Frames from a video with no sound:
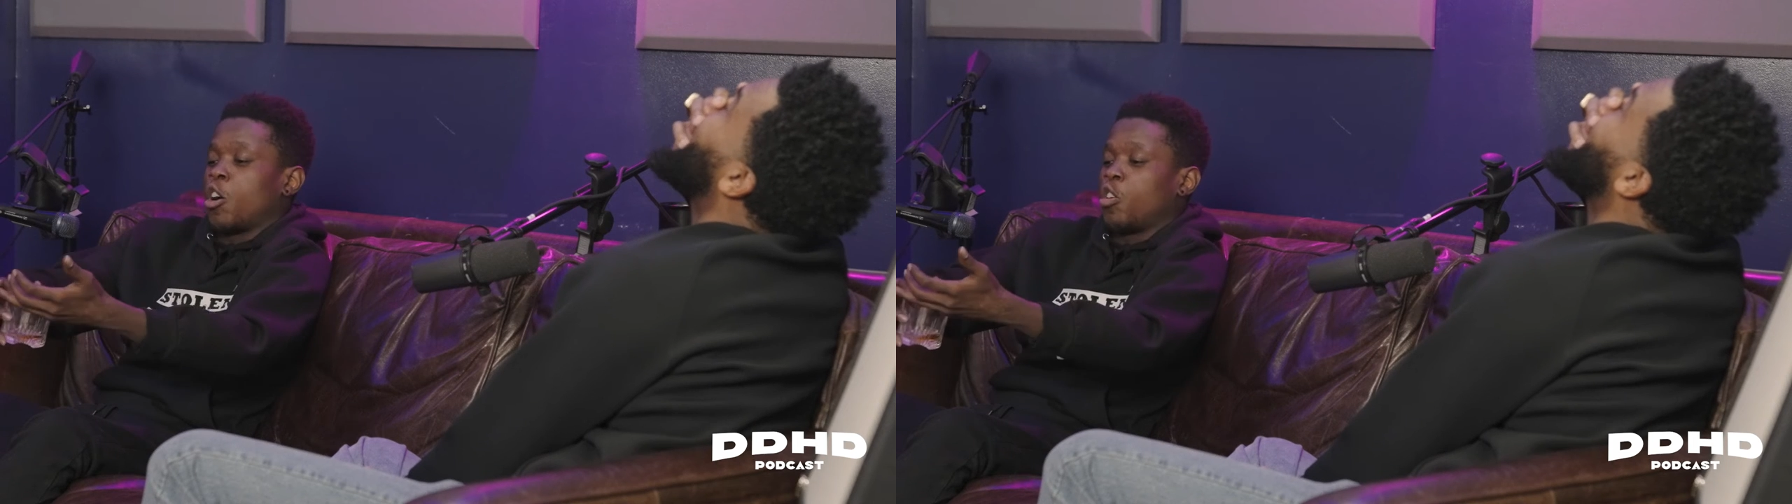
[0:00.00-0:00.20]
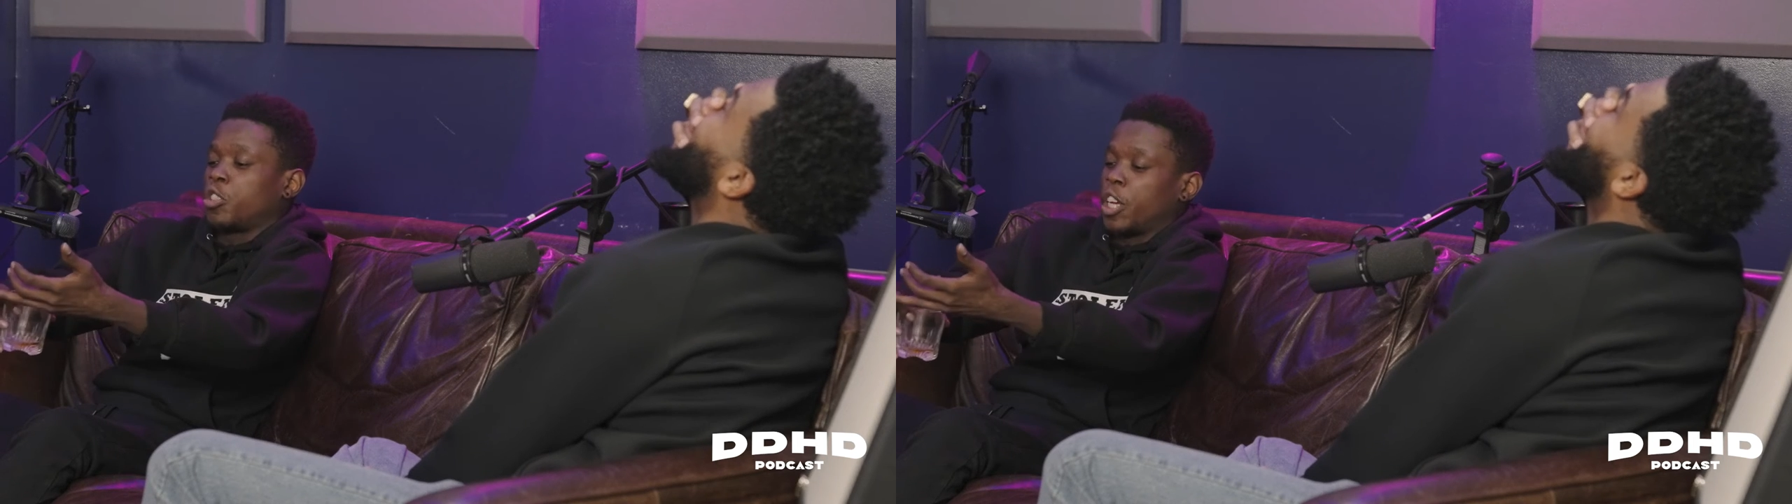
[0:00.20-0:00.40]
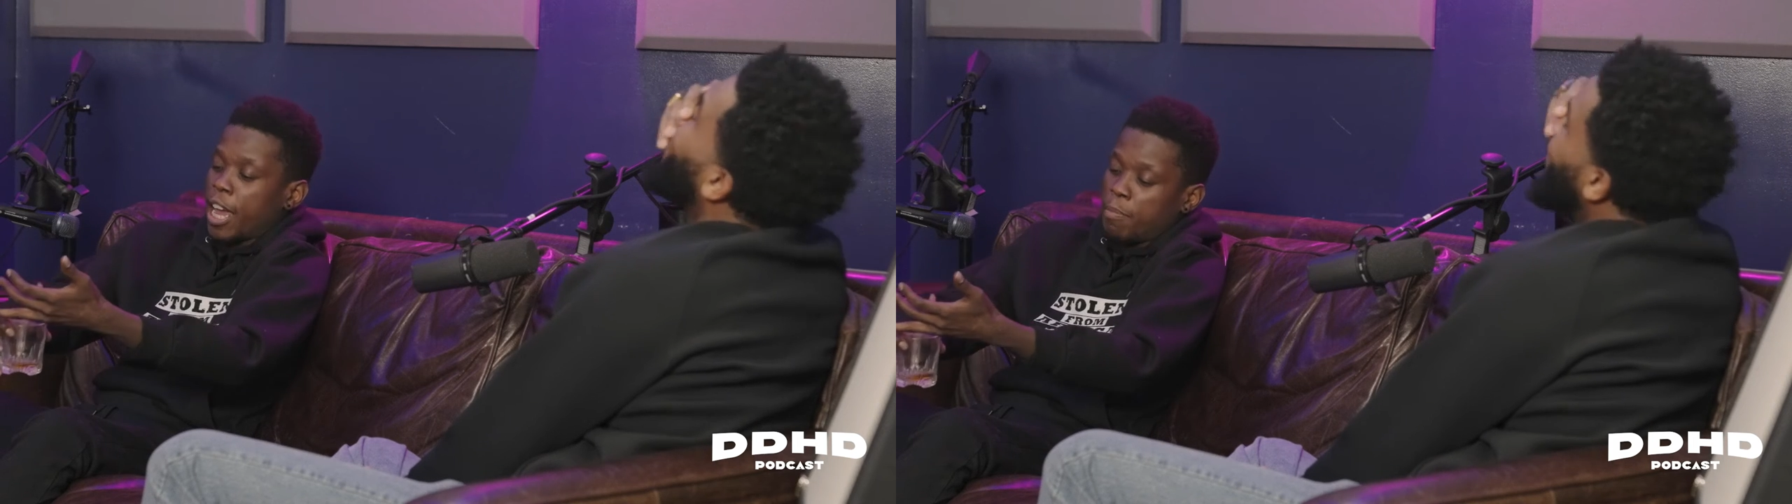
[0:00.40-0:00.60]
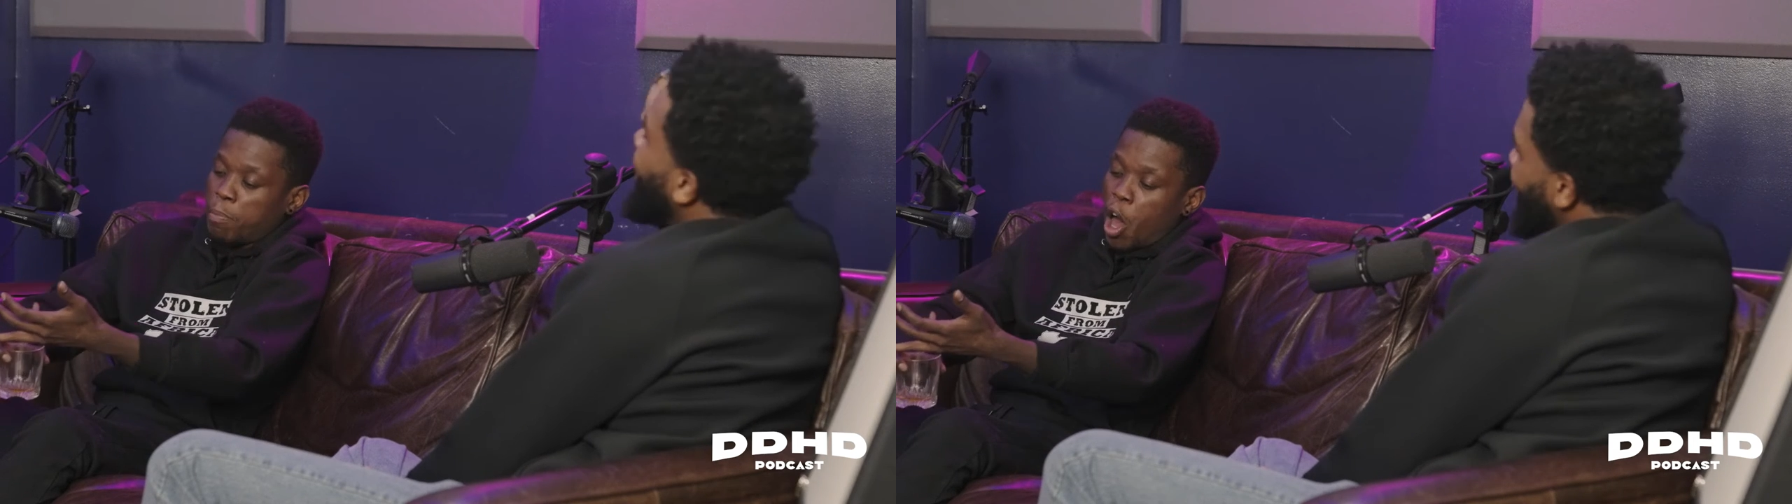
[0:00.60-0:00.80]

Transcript: She knows James